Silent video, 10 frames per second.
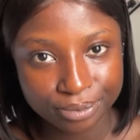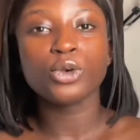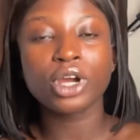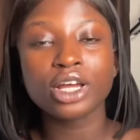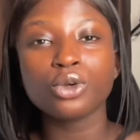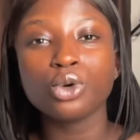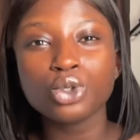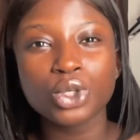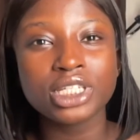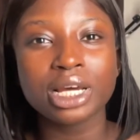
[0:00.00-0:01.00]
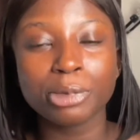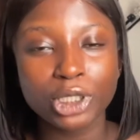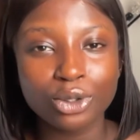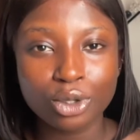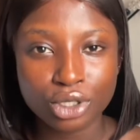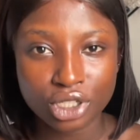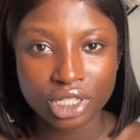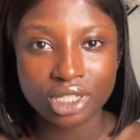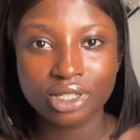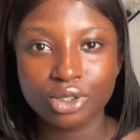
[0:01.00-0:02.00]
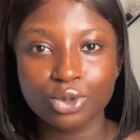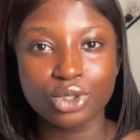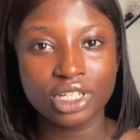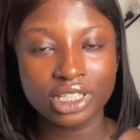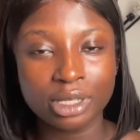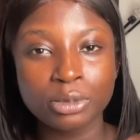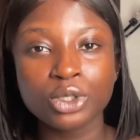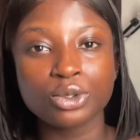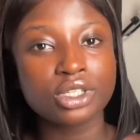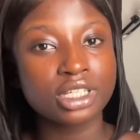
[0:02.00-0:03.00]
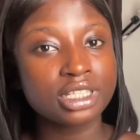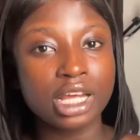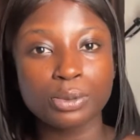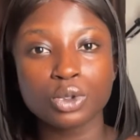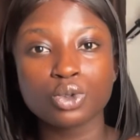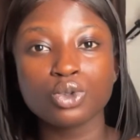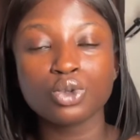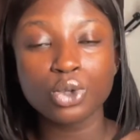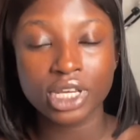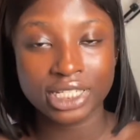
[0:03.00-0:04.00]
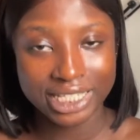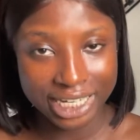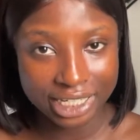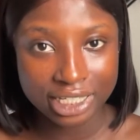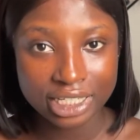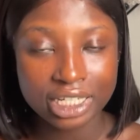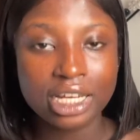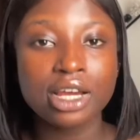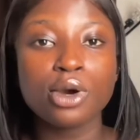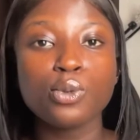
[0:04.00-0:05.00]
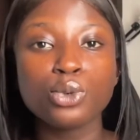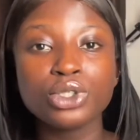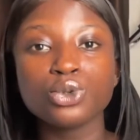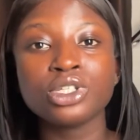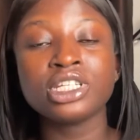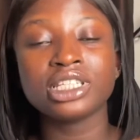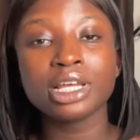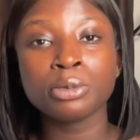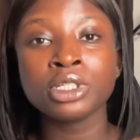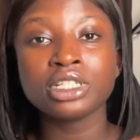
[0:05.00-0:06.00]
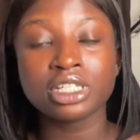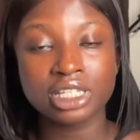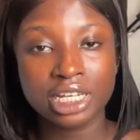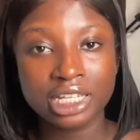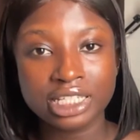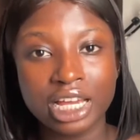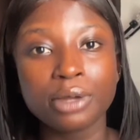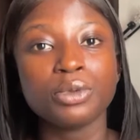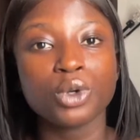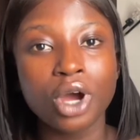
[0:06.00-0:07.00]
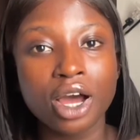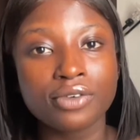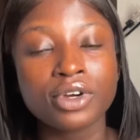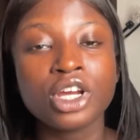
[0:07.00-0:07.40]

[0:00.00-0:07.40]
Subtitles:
You can go to a dermatologist to determine your skin type, to do a test which will determine the skin type you have.